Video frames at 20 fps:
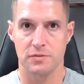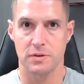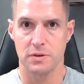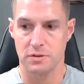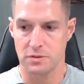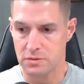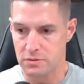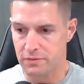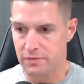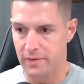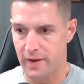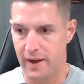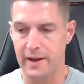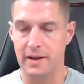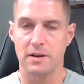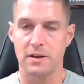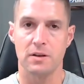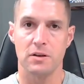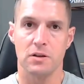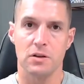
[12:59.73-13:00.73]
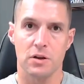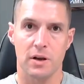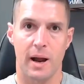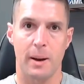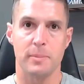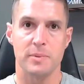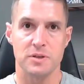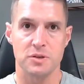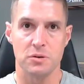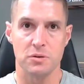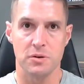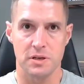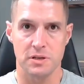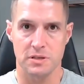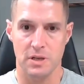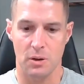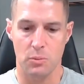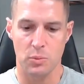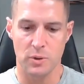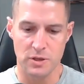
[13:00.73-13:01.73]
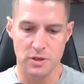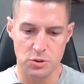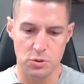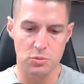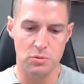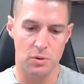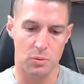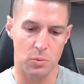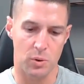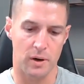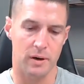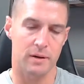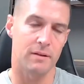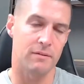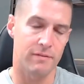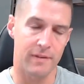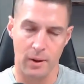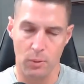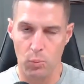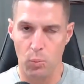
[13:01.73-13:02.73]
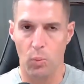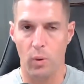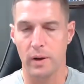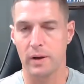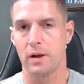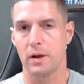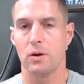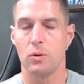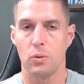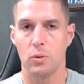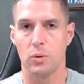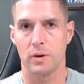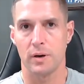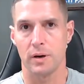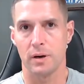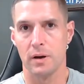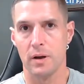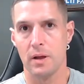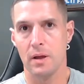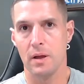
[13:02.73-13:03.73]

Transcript: to find good opportunities, like we do the work to find one a quarter.